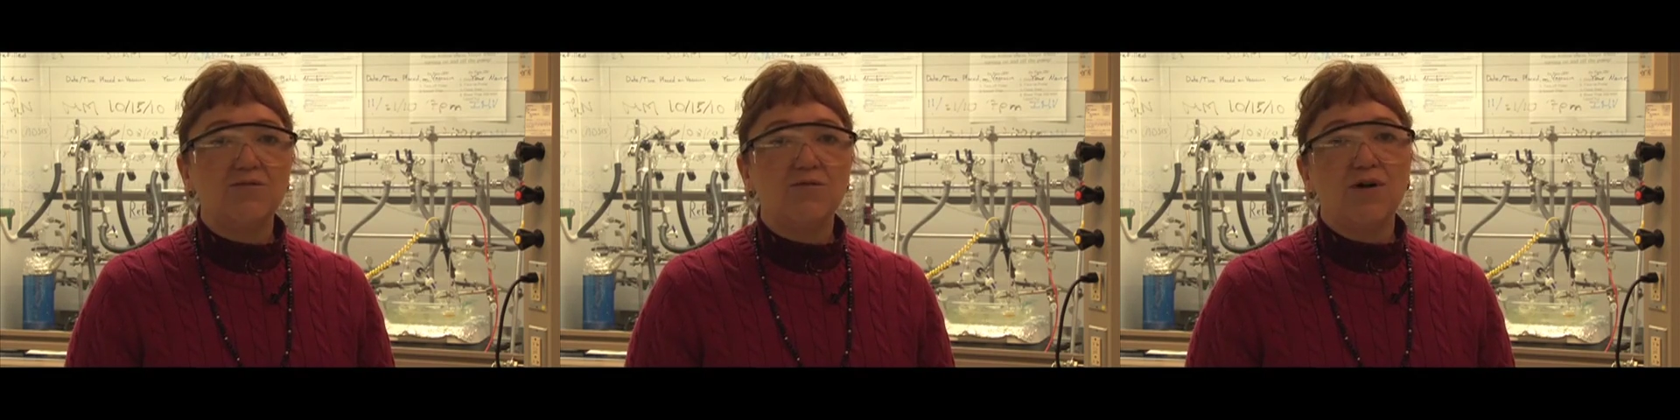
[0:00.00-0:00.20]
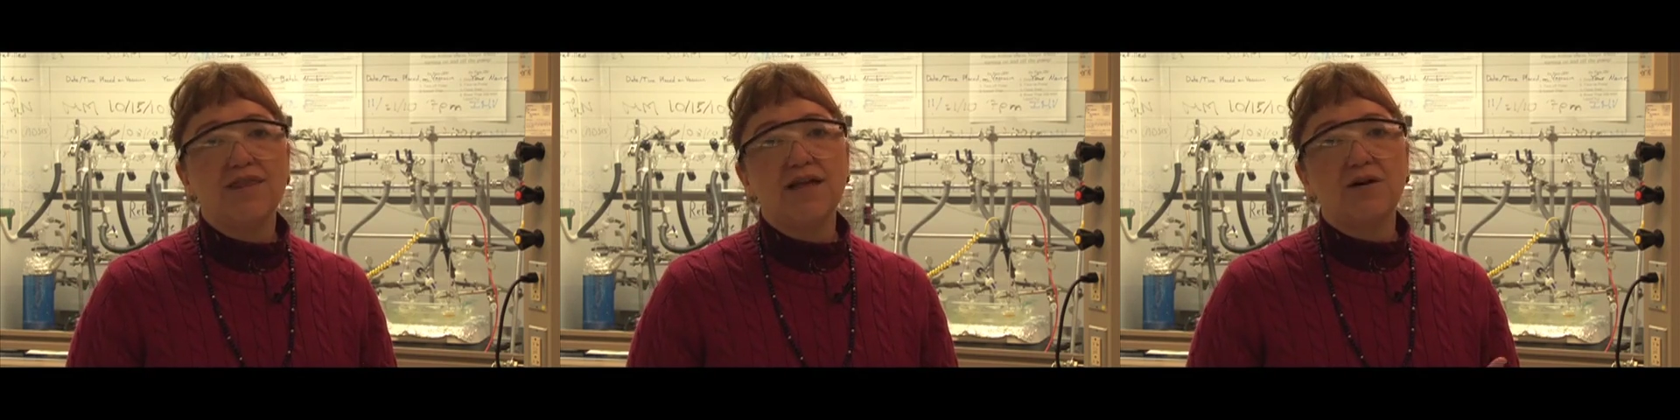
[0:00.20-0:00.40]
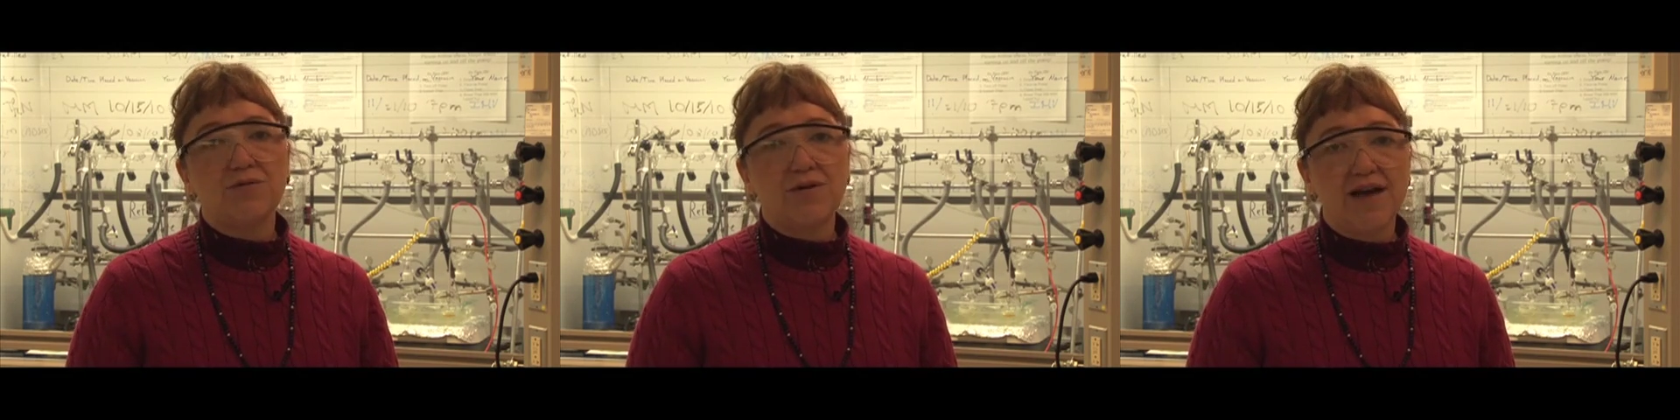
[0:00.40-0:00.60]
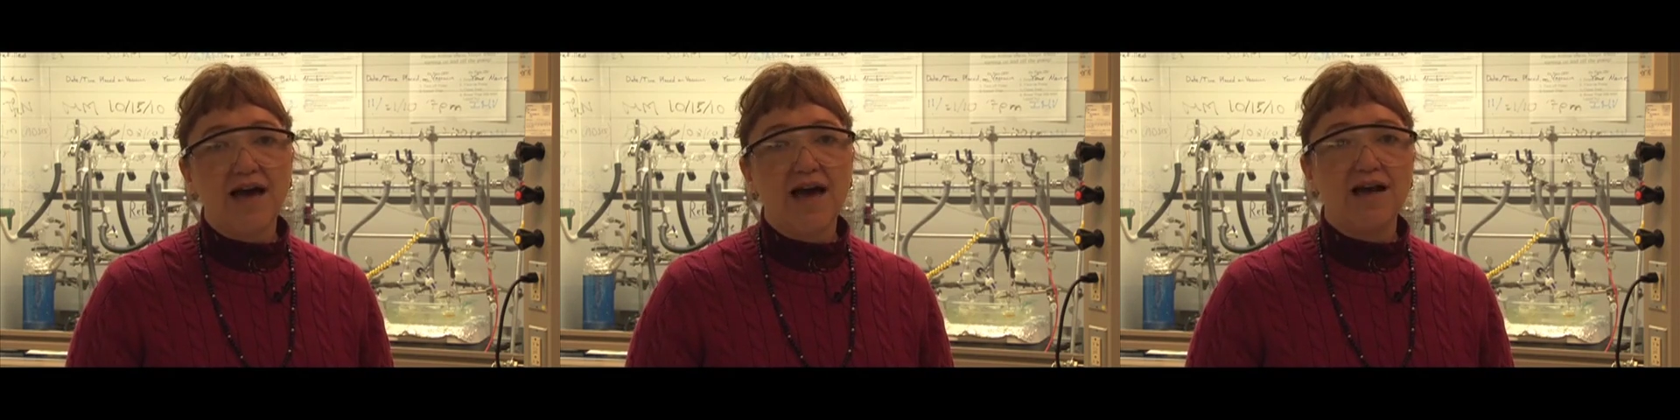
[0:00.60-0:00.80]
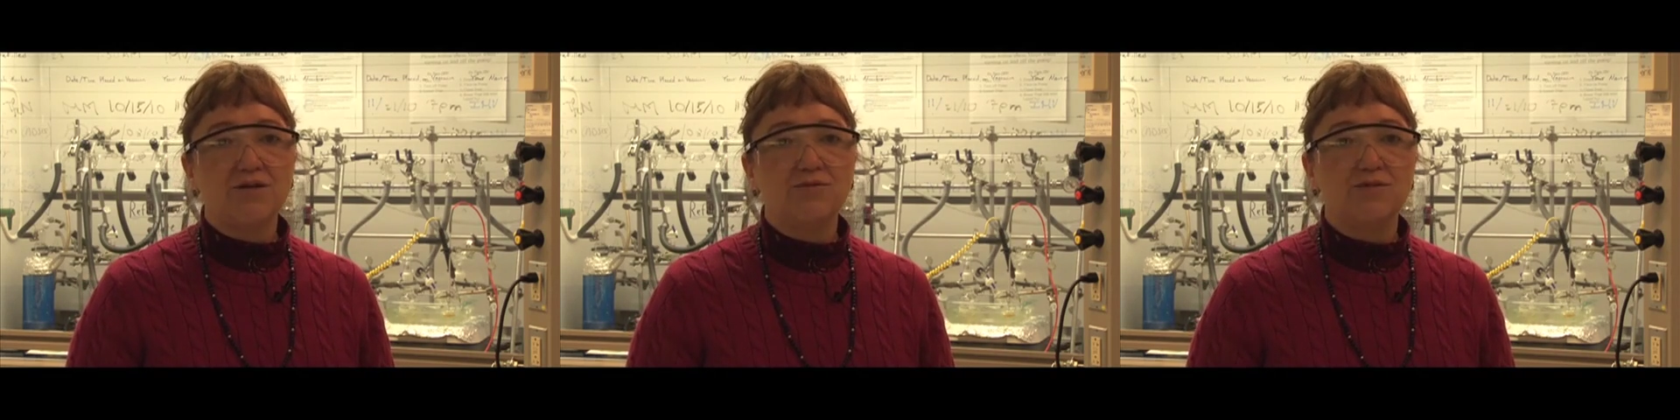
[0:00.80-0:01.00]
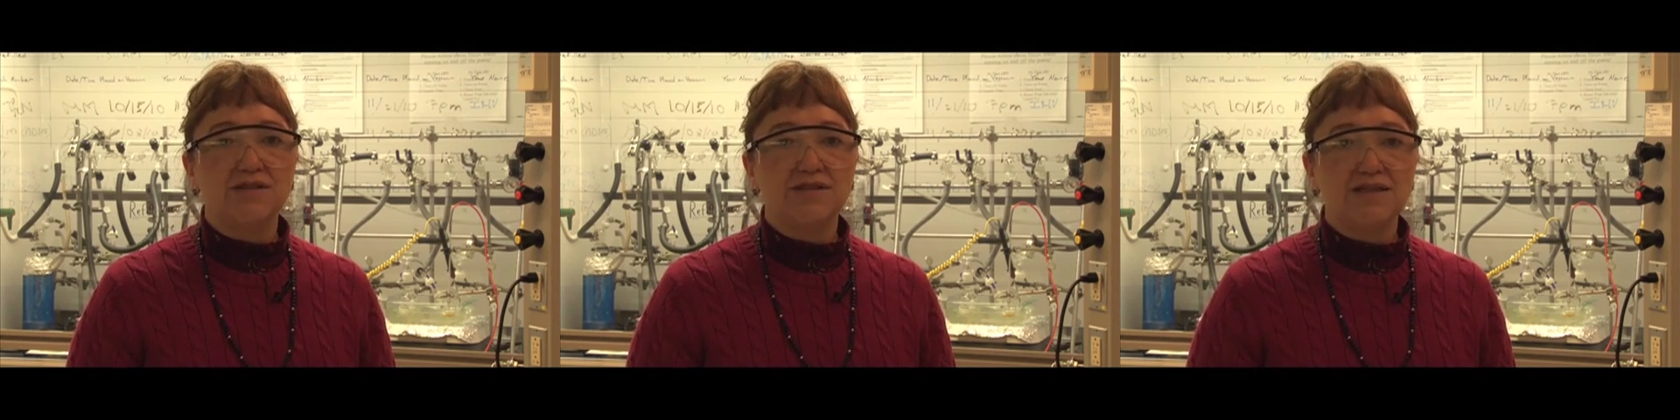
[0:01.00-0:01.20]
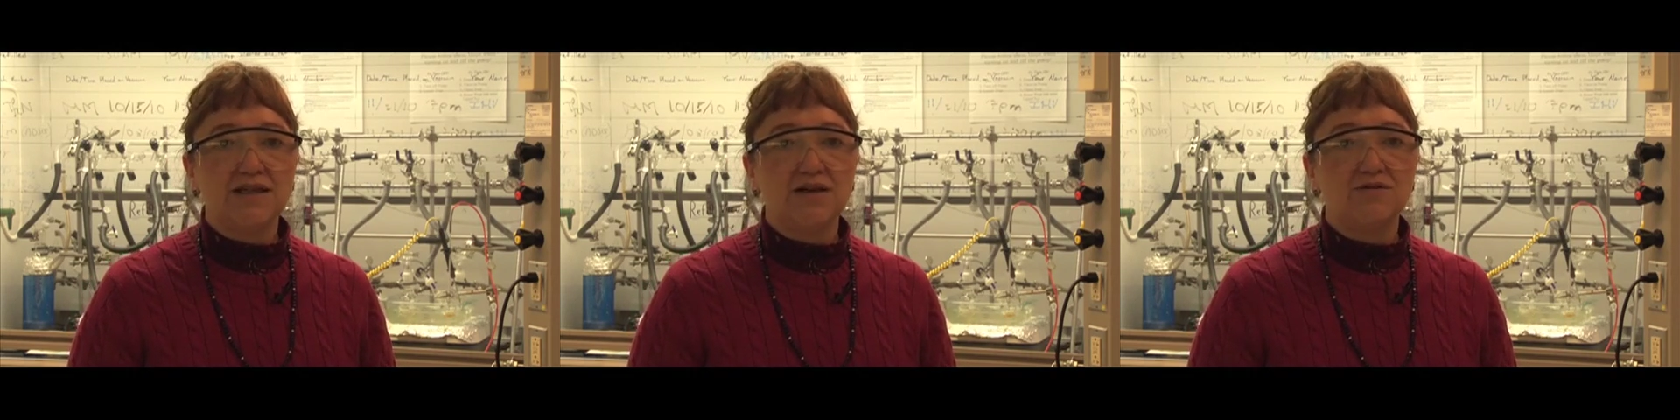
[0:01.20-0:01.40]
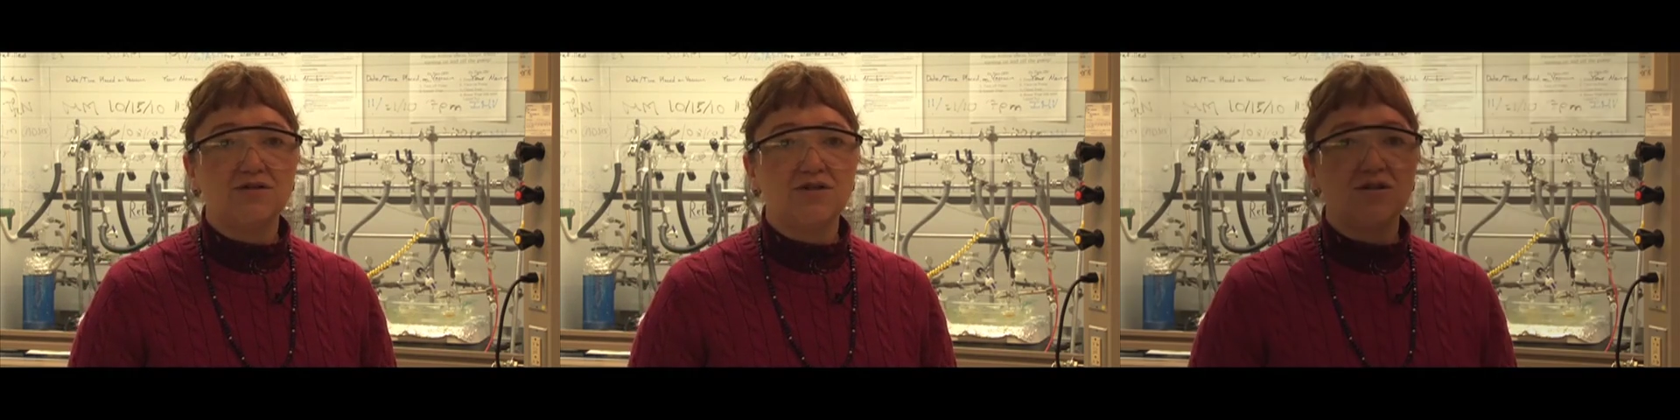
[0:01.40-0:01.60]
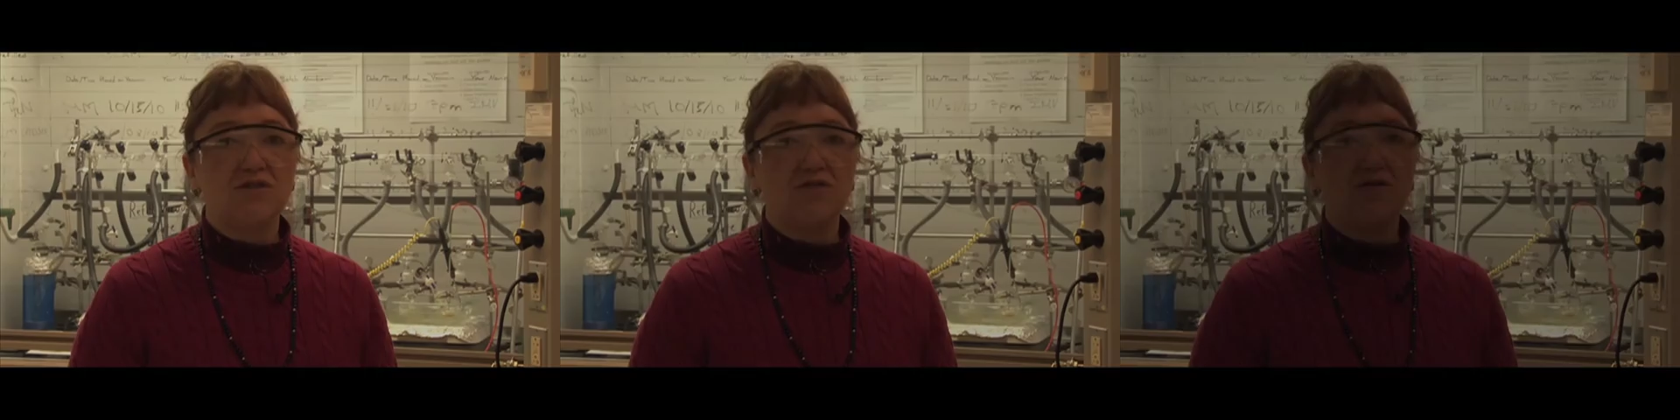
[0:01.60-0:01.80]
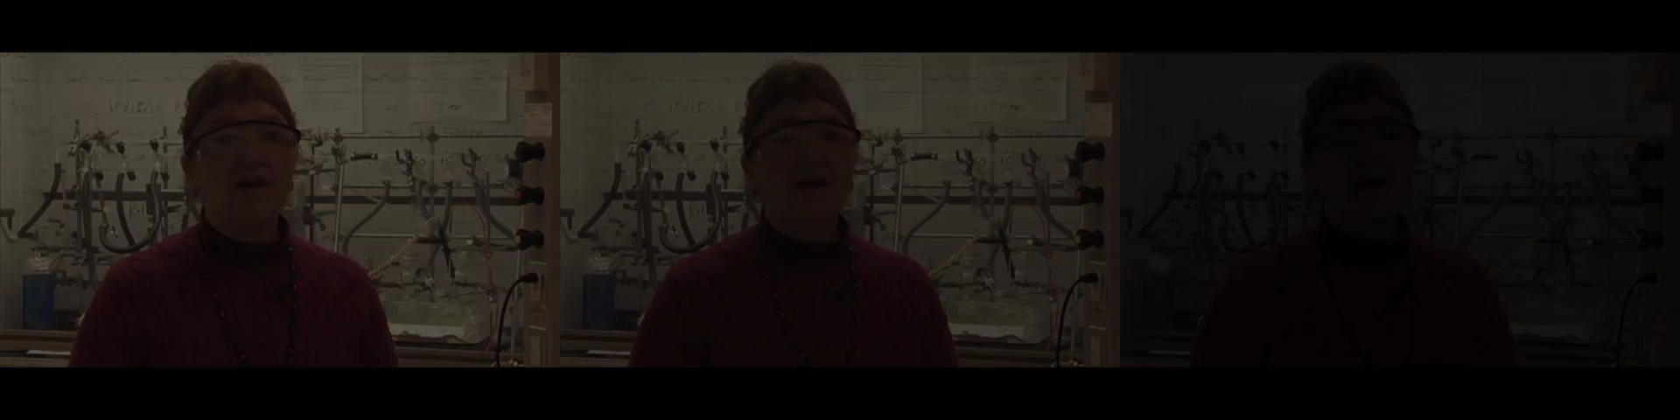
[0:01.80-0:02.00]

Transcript: when they react with CO2.